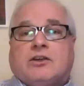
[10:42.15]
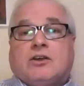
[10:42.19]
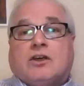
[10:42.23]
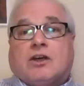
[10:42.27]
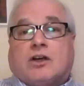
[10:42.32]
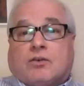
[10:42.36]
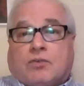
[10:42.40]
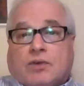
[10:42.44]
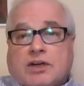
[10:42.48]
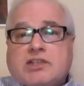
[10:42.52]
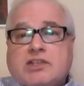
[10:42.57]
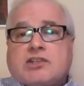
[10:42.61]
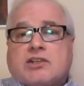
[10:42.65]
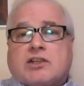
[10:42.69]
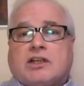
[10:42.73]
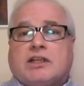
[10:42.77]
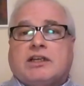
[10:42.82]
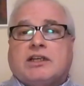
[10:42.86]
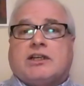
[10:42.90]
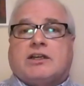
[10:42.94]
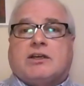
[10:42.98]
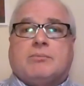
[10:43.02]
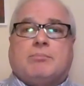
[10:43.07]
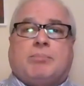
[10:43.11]
originally
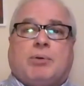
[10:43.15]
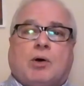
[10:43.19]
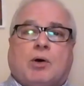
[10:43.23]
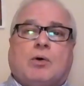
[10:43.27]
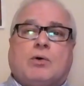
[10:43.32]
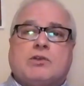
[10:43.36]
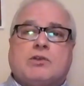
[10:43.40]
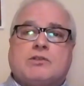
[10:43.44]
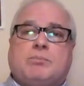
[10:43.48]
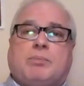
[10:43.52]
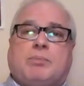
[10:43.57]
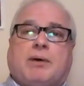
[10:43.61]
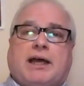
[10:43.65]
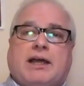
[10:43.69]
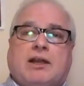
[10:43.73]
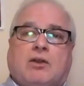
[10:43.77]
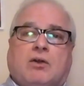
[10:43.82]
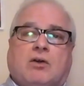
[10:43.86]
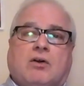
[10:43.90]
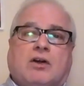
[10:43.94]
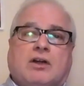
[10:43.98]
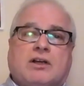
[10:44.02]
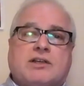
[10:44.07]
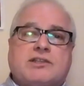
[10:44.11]
composed by
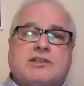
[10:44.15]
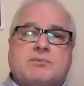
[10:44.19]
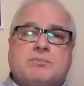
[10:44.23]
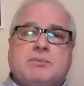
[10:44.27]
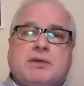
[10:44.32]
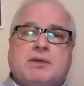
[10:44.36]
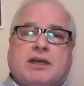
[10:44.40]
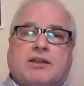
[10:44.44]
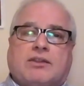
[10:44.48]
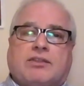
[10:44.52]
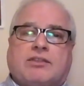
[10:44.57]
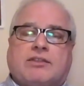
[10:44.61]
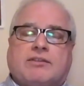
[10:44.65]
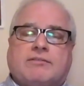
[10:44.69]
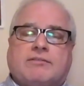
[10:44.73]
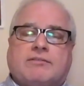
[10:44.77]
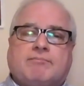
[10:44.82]
Laura Smith.